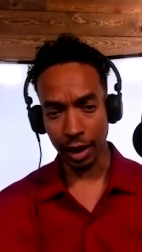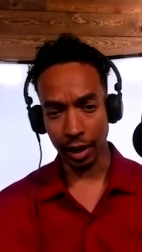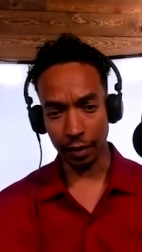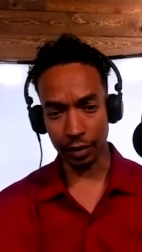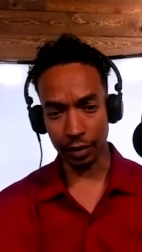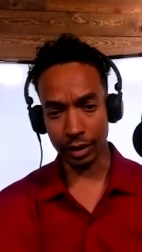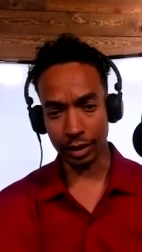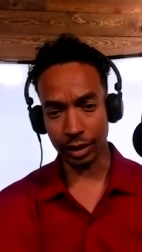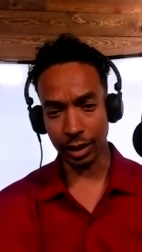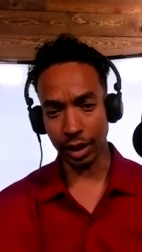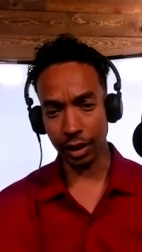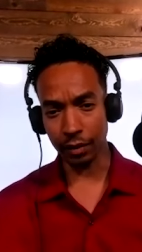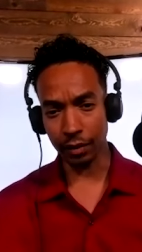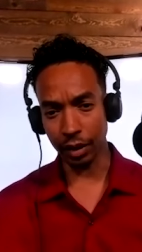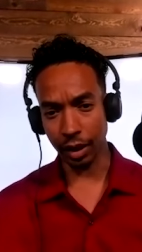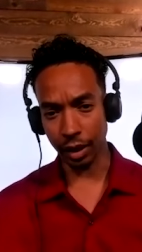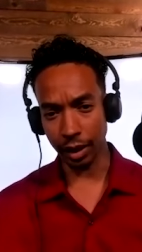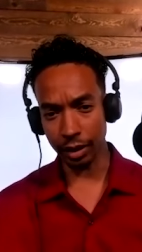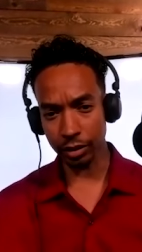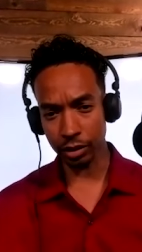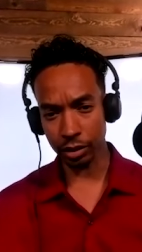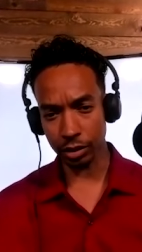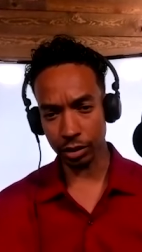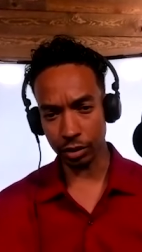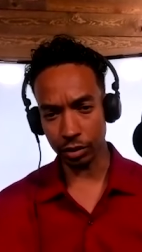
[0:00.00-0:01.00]
And the stand that
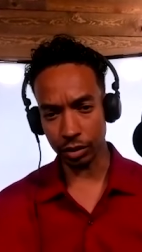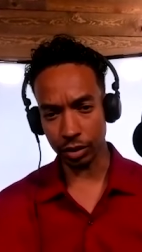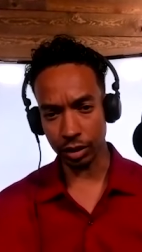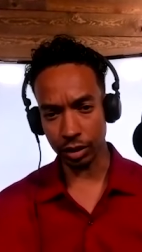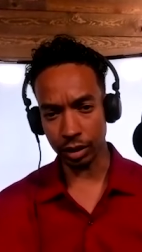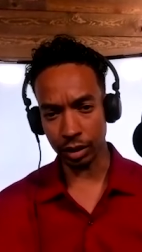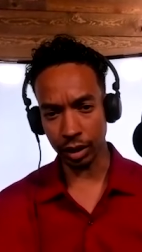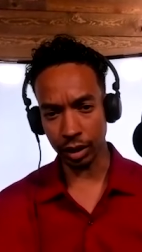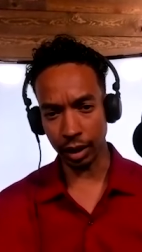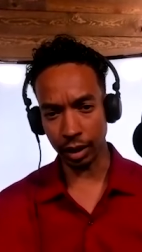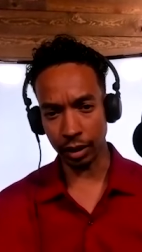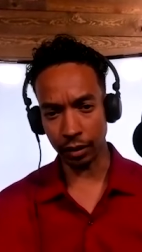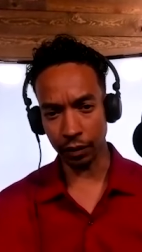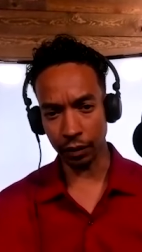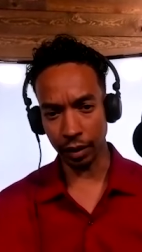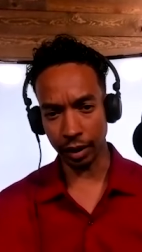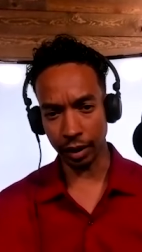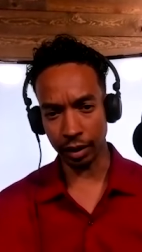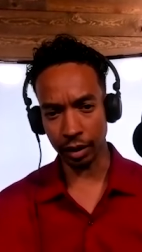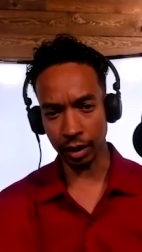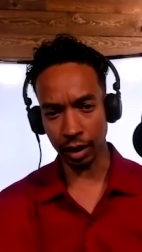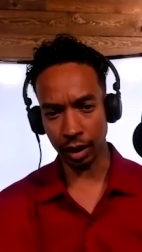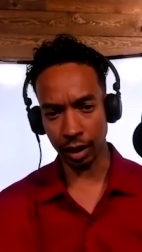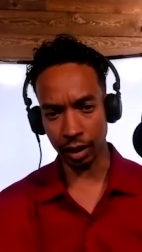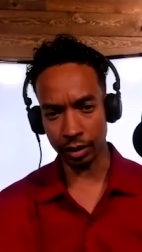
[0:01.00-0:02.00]
I choose to take in
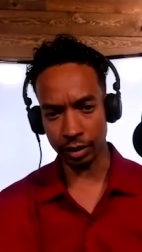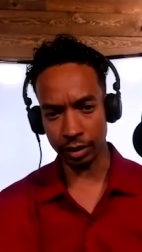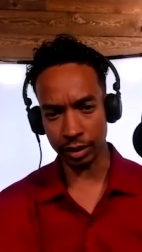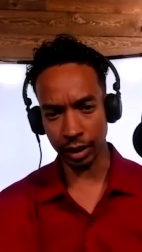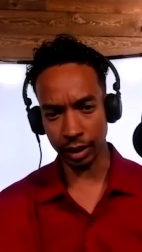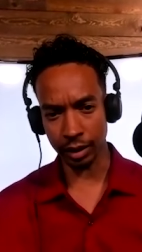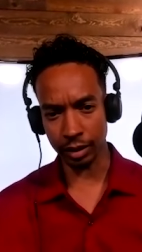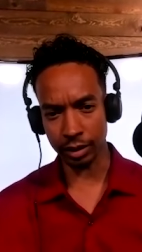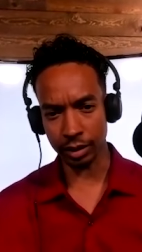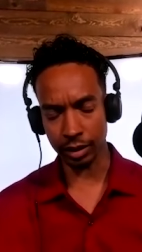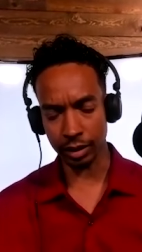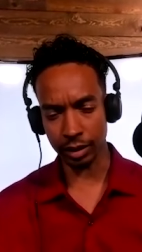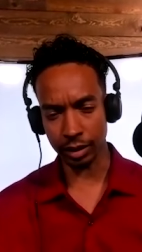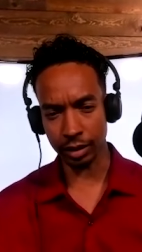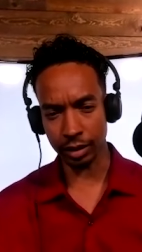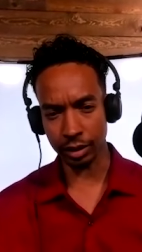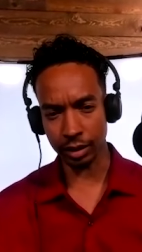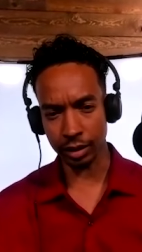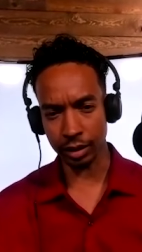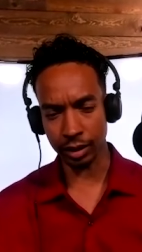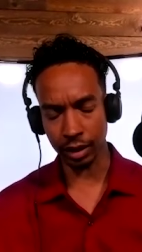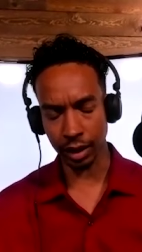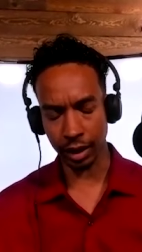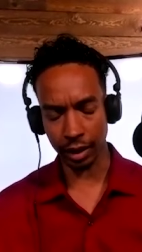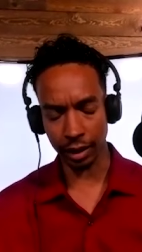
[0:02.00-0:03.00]
that context is
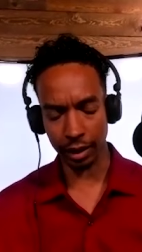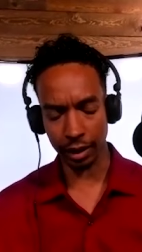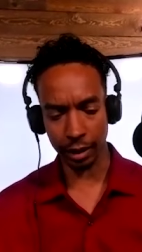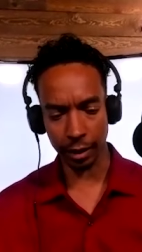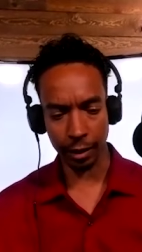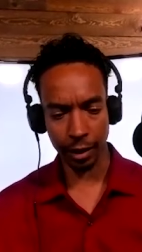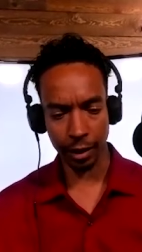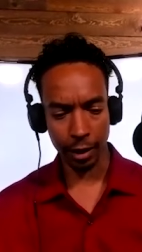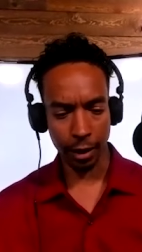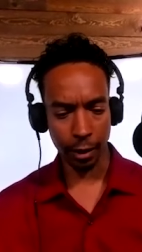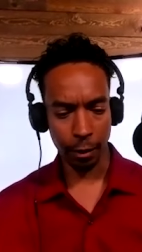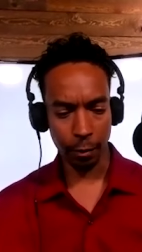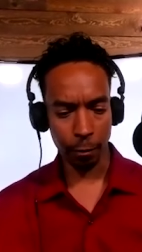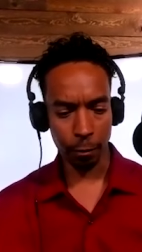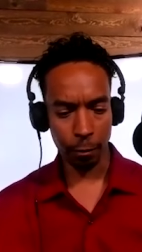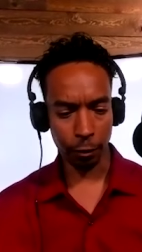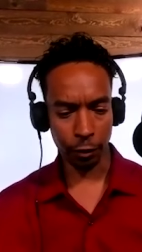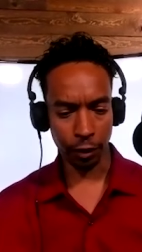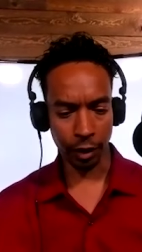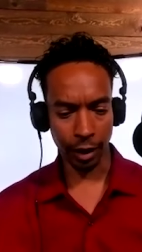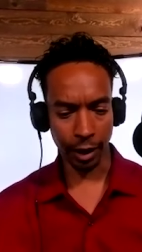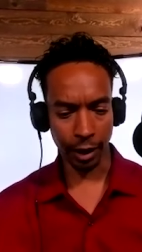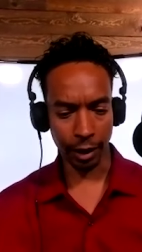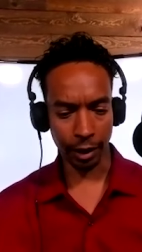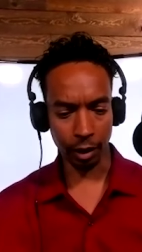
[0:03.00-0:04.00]
to say
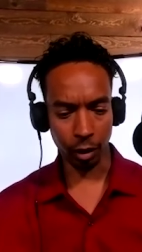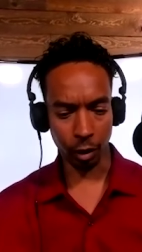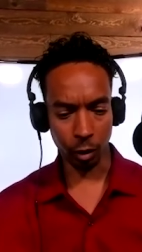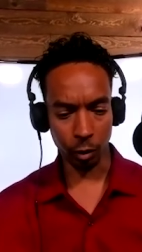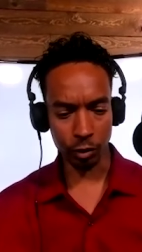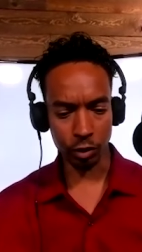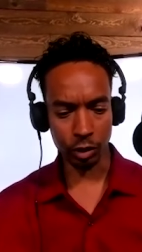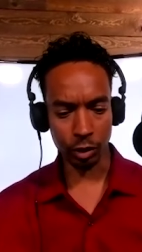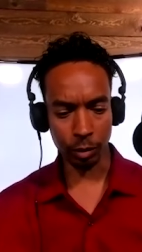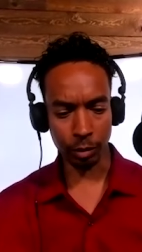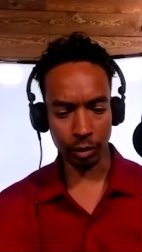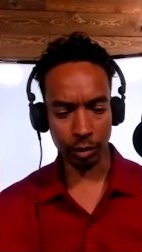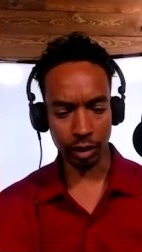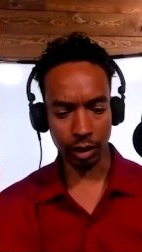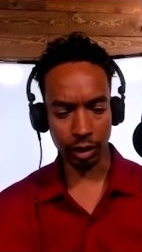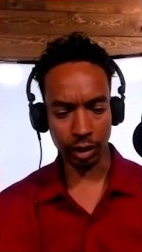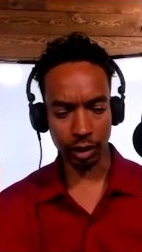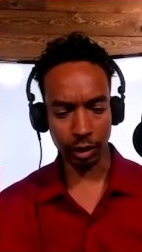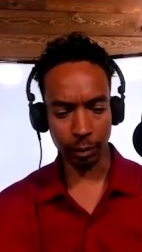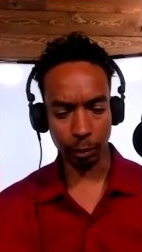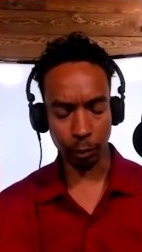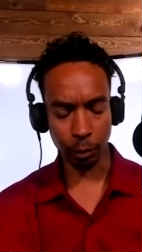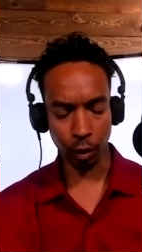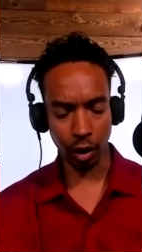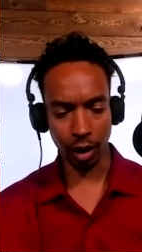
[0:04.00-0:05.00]
that
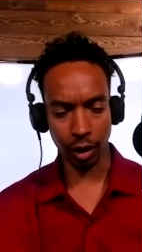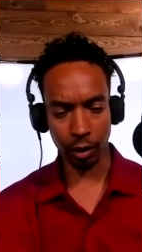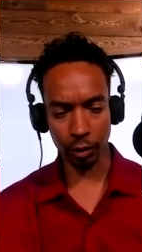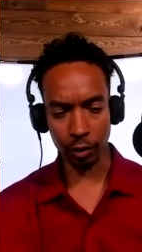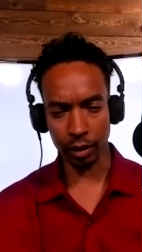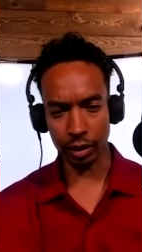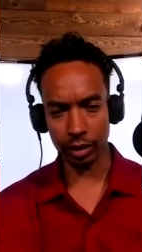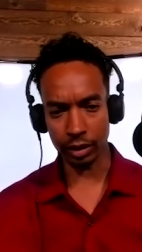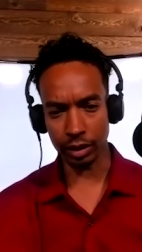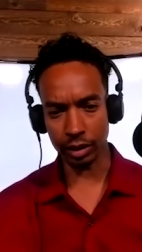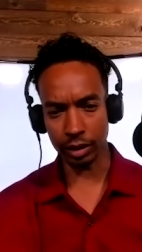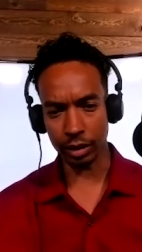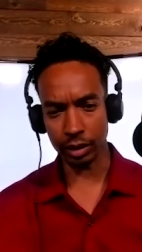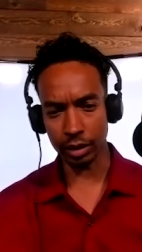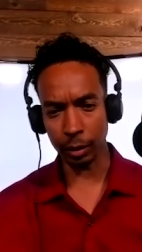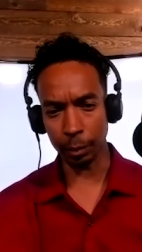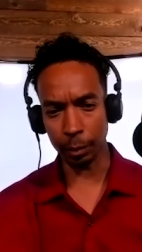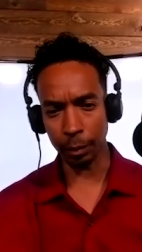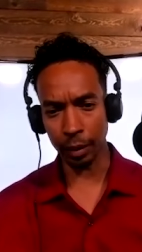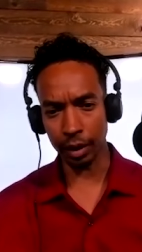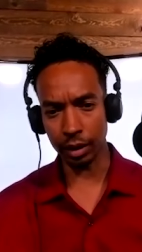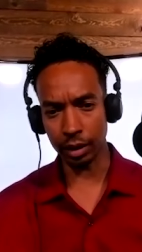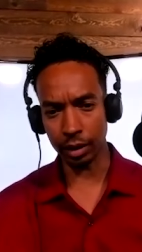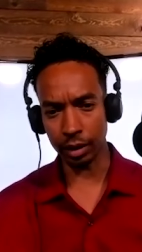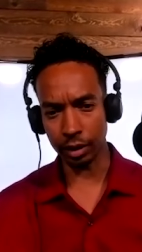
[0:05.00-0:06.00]
ultimately progress is
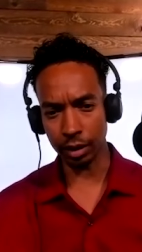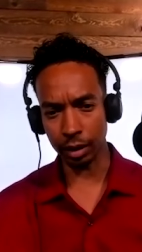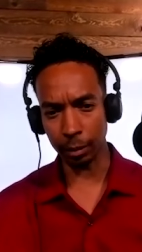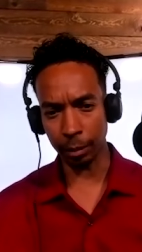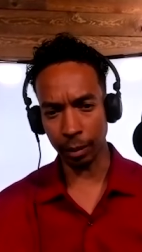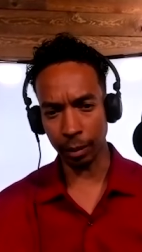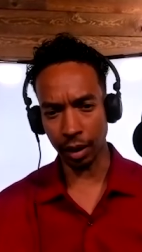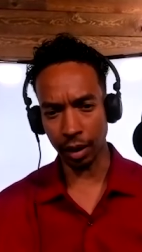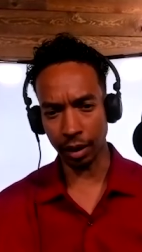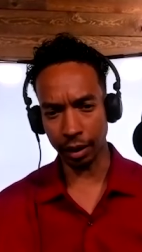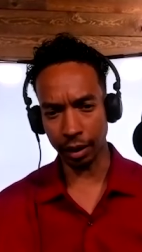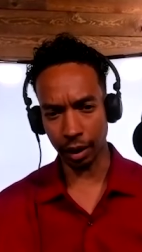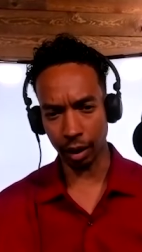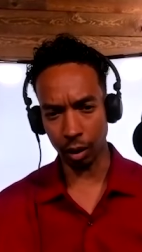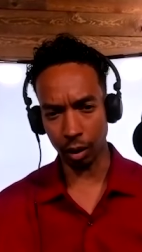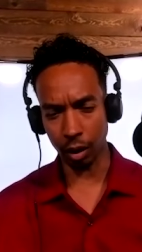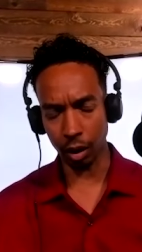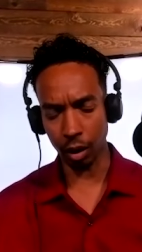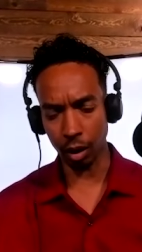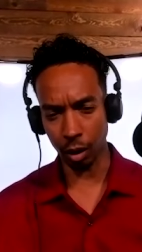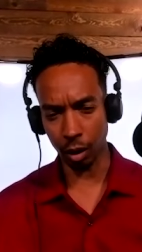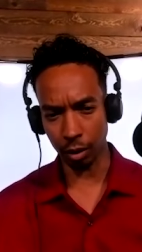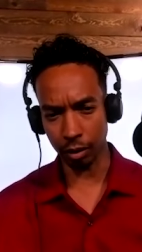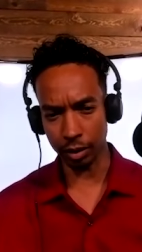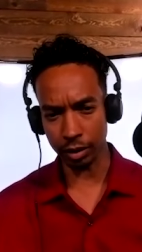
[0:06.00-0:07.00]
dependent upon our
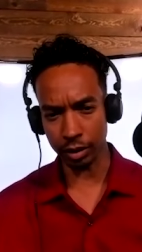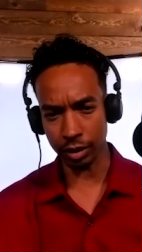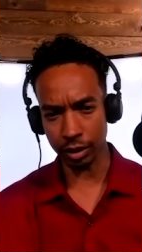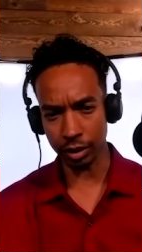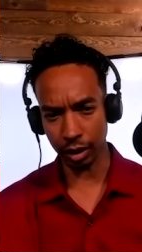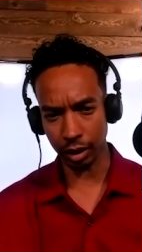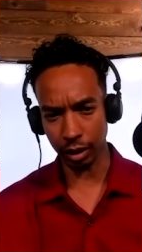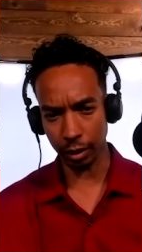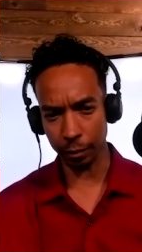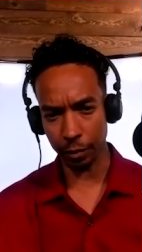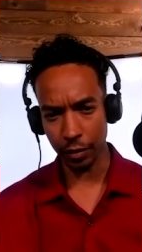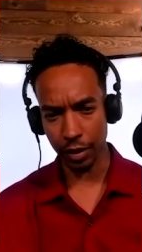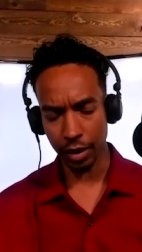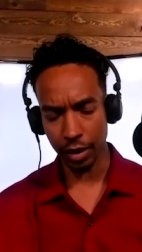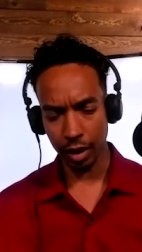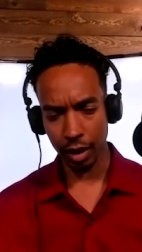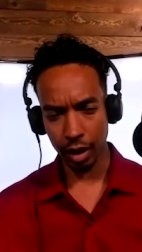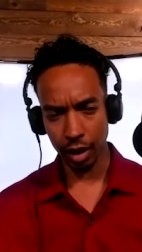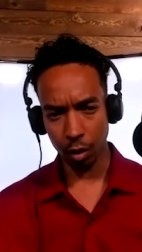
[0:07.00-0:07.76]
harnessing